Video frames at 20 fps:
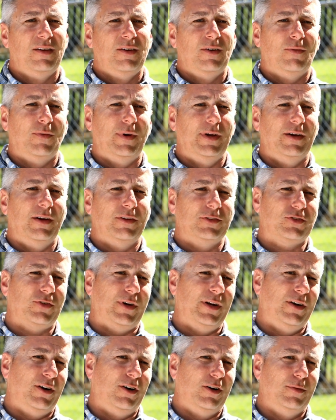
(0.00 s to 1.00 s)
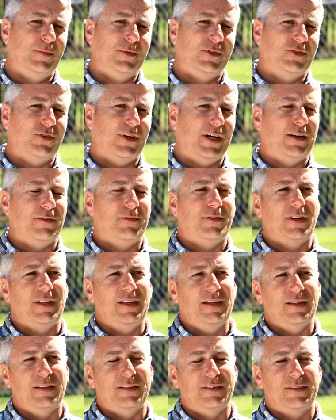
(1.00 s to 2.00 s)
went straight home and tried to
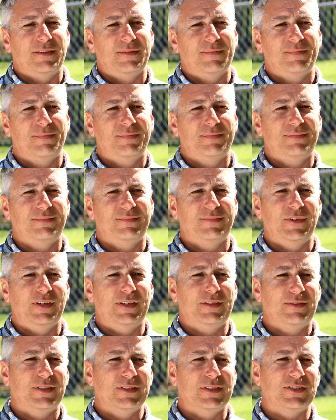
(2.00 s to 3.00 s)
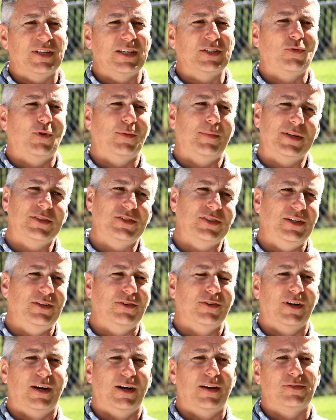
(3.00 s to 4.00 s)
forget. Because that's what my
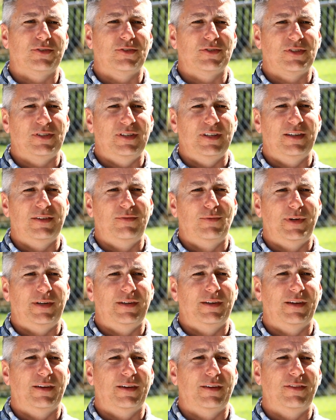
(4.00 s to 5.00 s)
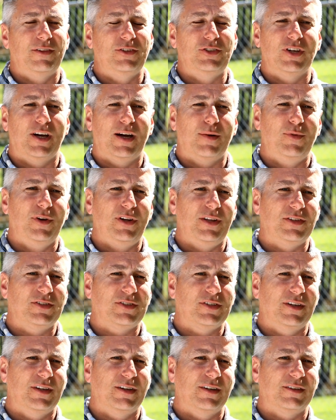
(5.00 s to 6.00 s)
senior officers did when the job really
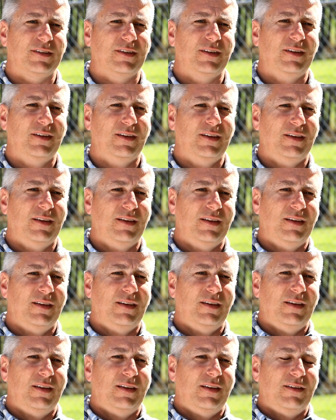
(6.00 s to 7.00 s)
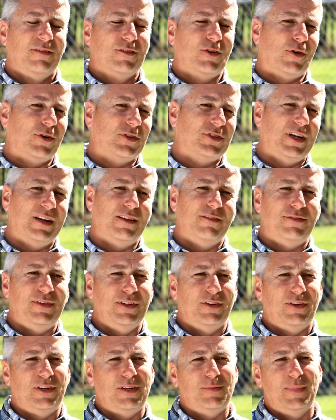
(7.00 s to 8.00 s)
sucked. Of course, I didn't
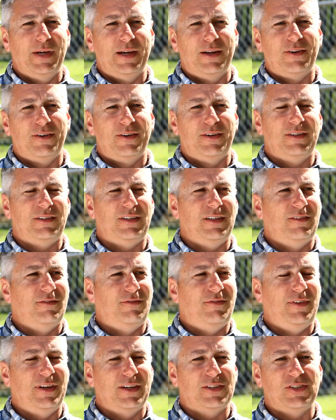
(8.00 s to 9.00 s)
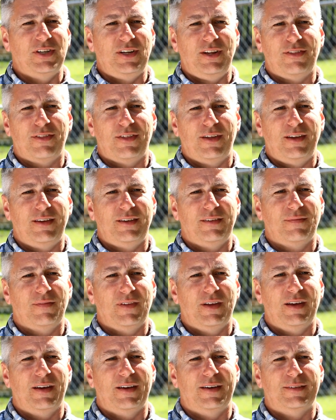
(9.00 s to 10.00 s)
feel any better and it didn't fix anything.
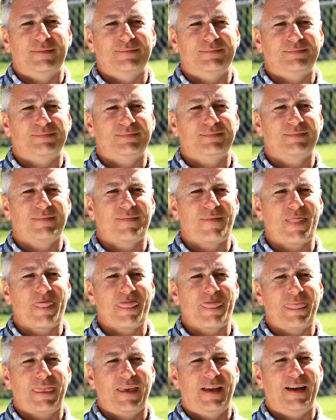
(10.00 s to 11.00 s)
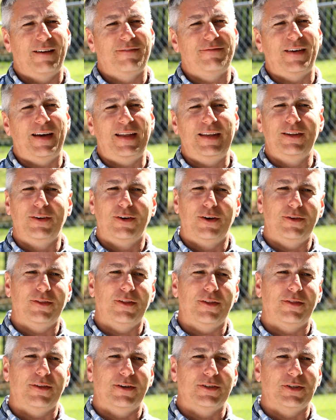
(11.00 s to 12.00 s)
I finally learned
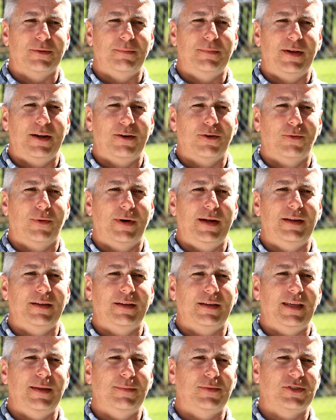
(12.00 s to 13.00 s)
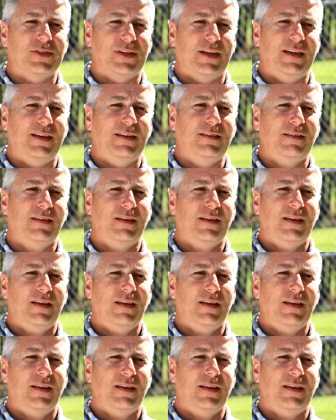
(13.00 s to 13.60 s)
that there's a better way to keep sane,